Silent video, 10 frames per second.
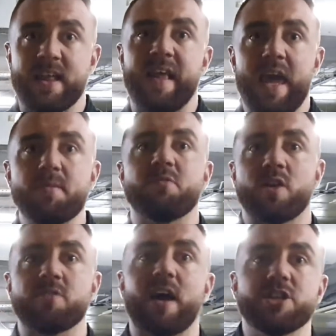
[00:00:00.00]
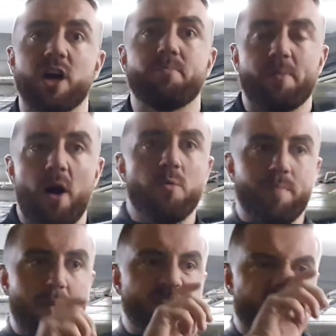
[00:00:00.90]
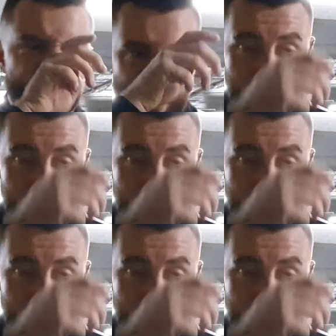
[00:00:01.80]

the team have done a great job promoting Babbage